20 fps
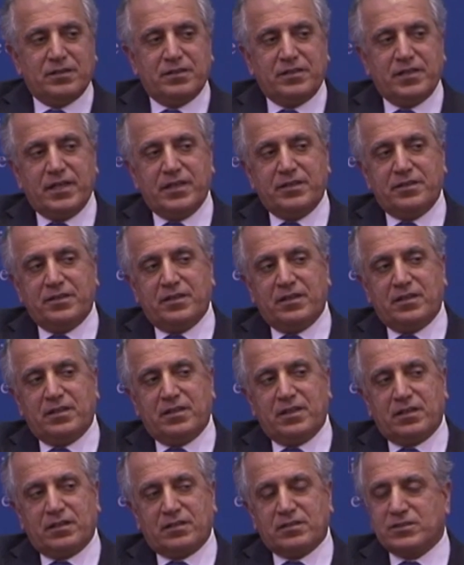
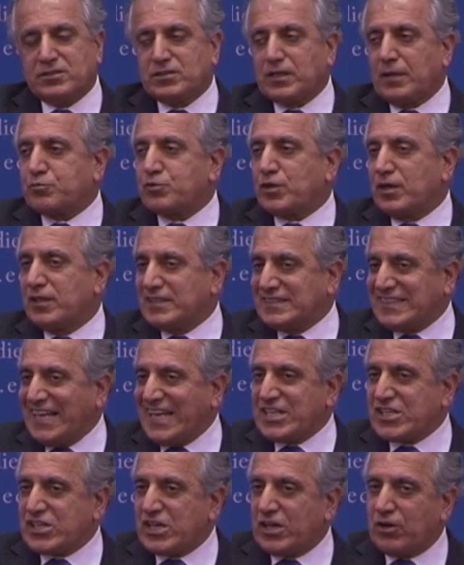then the
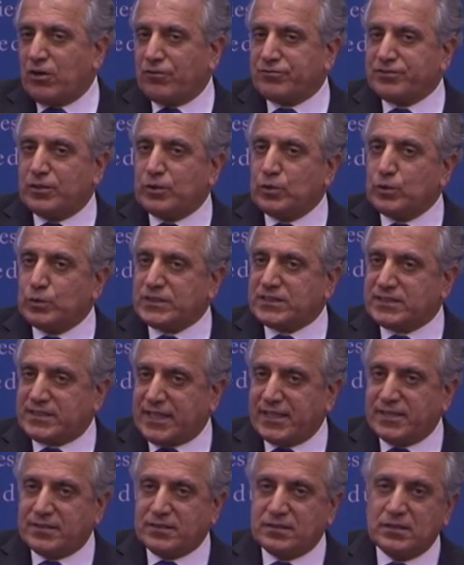conceptualization of the new
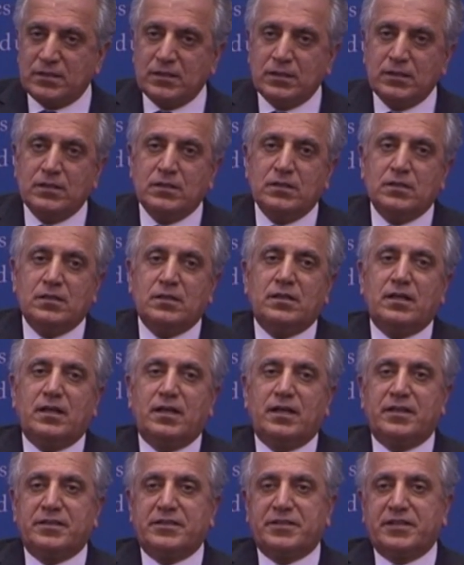state,
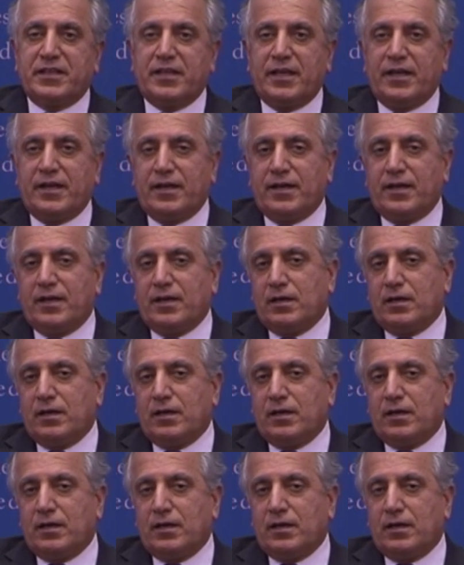the